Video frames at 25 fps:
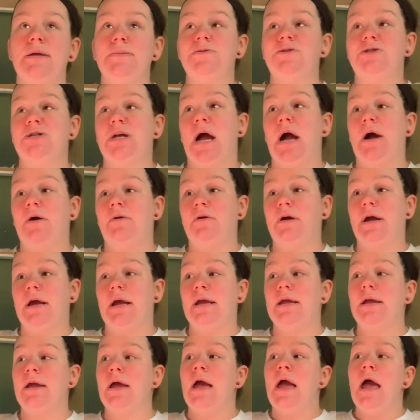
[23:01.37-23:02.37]

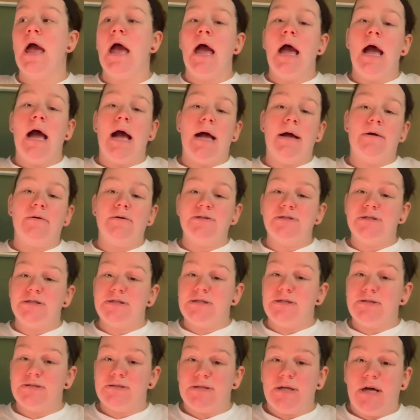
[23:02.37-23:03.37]
showering, I will just
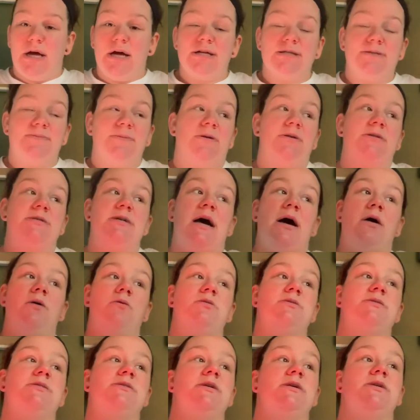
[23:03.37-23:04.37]
use the hospital
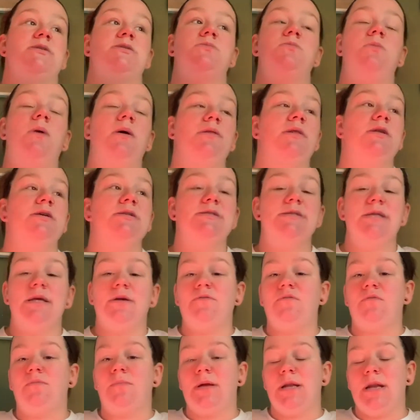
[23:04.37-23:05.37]
towels. It's one less thing
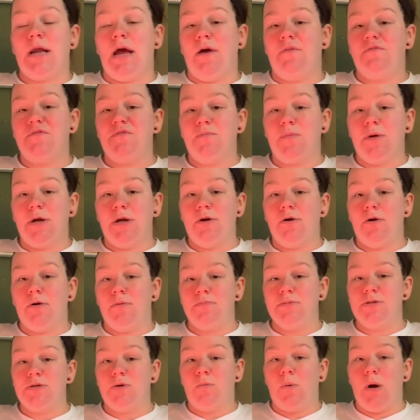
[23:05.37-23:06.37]
for me to have to bring home
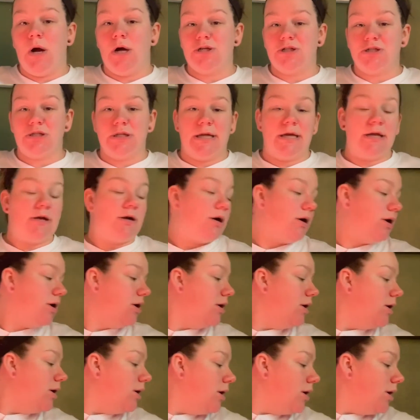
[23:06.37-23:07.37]
to wash later.
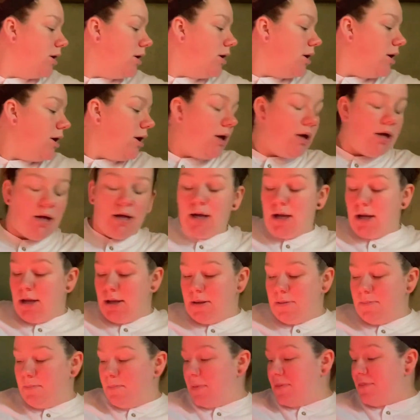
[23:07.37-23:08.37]

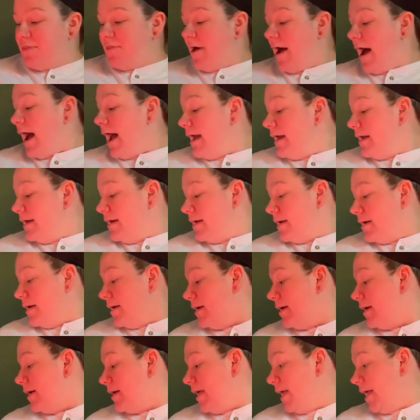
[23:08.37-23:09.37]
But that
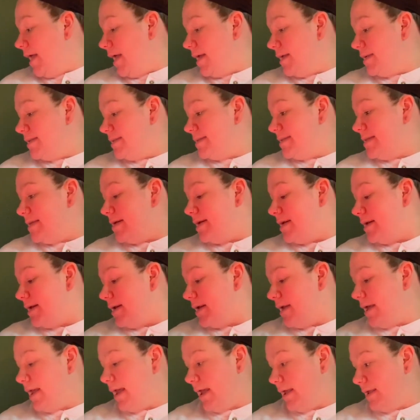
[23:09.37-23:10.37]
is
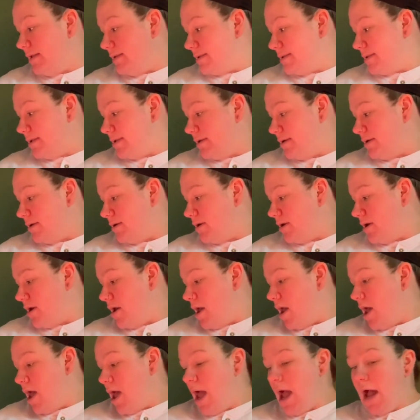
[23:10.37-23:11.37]
it.
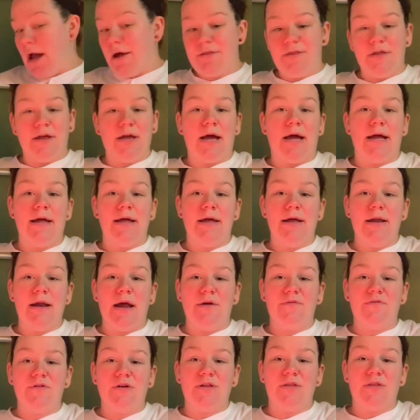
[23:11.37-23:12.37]
I think I hit
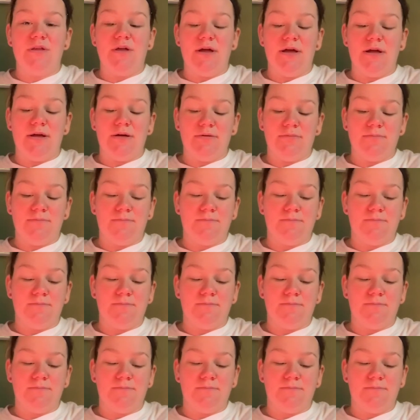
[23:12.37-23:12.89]
everything.